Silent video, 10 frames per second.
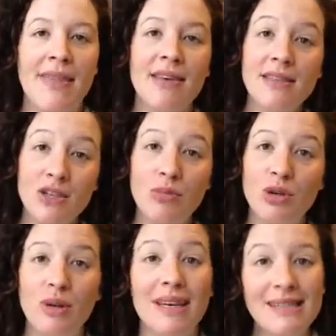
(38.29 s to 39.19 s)
And this new
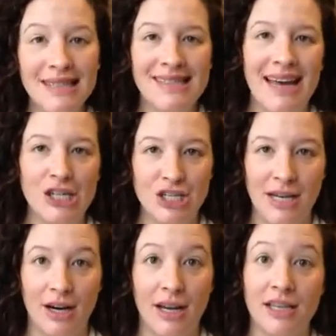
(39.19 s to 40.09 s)
moon is in
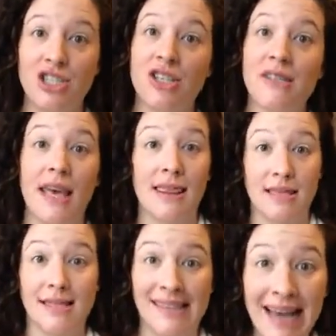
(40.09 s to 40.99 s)
Sagittarius, just like
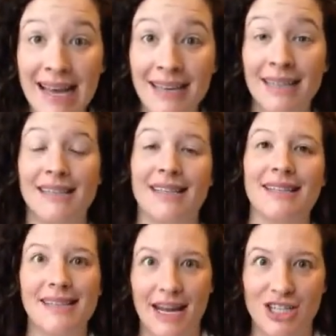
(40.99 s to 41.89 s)
the sun is in
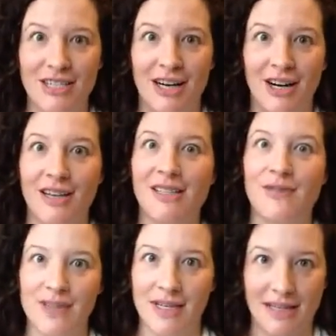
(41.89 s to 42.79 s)
Sagittarius
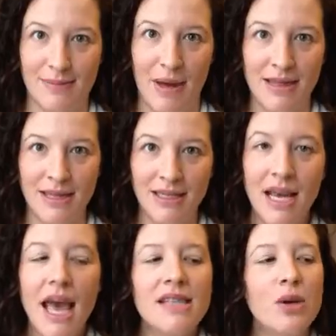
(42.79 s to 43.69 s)
for the next month.
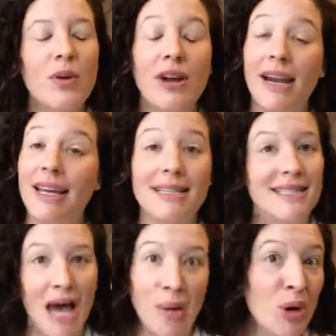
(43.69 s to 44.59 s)
So we're getting a
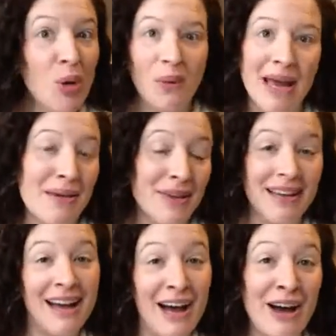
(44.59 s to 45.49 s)
double
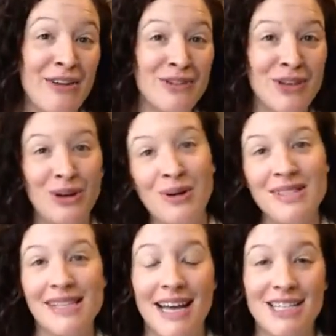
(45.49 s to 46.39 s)
whammy of good
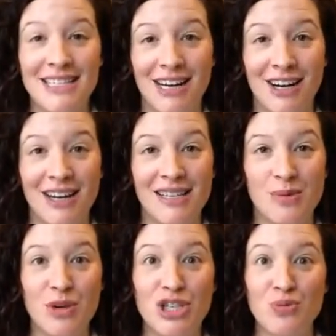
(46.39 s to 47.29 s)
old
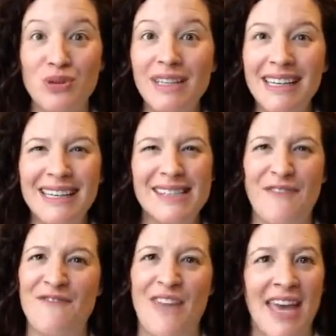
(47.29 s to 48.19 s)
Sagittarius, which really is
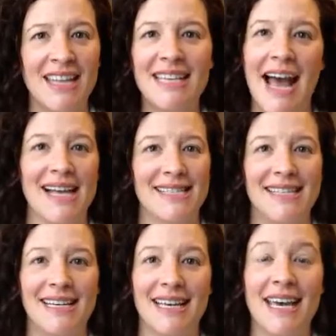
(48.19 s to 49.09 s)
a
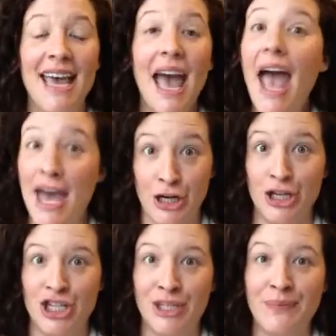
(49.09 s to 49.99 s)
fantastic
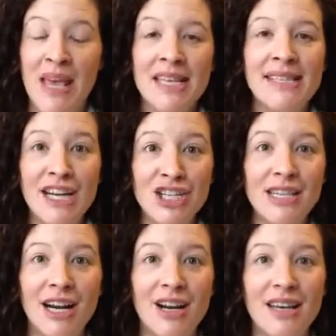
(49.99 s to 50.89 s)
energy.
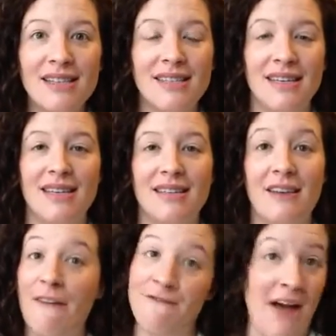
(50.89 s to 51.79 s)
Sagittarius
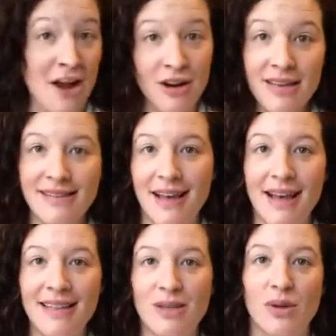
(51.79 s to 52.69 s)
is a fiery
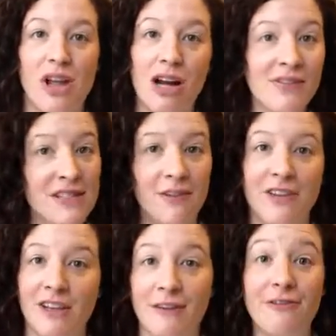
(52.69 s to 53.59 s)
sign, so a lot of us are
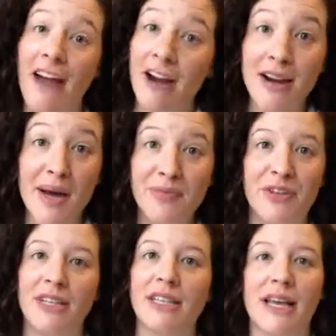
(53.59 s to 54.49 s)
feeling fired up,
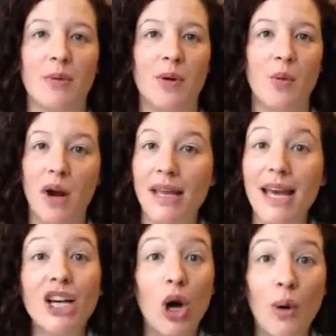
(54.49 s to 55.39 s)
feeling like we want to
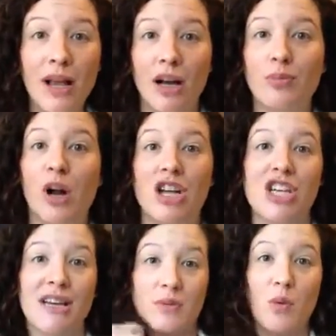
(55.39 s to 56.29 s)
get going on
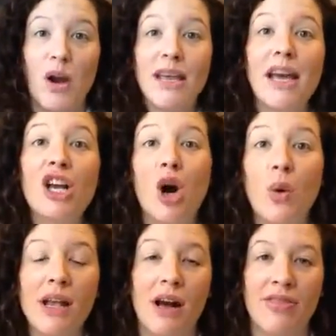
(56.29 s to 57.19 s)
projects, we want to get
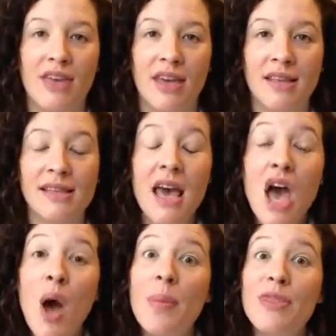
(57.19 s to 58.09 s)
going on things.
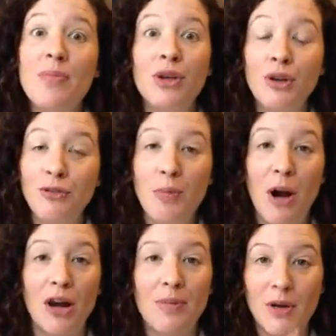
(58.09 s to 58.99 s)
But the beautiful
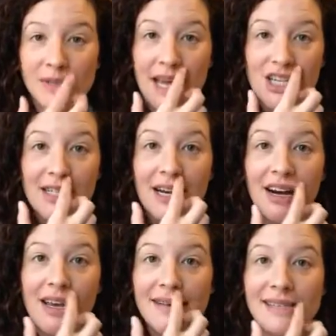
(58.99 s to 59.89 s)
part about
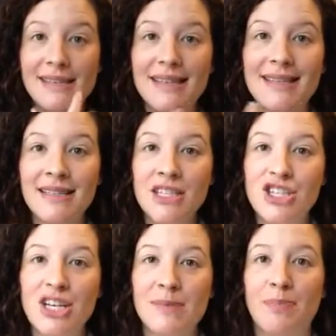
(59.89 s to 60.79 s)
Sagittarius is it doesn't
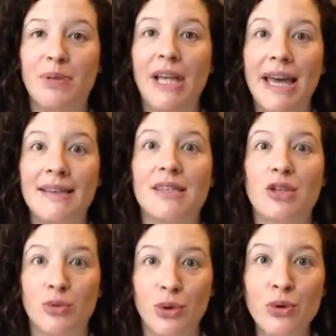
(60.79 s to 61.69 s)
just blaze
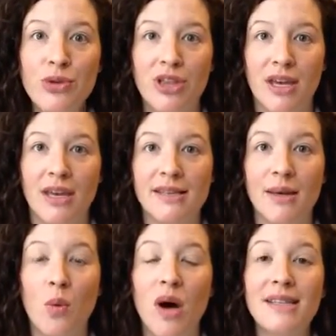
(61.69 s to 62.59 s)
through things,
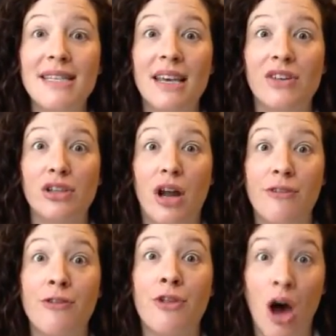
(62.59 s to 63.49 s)
it wants to give a lot
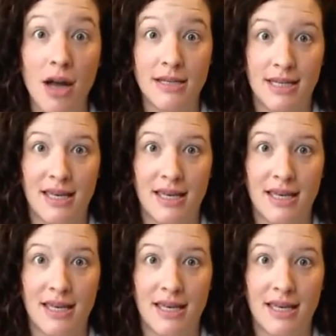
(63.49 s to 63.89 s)
of thought to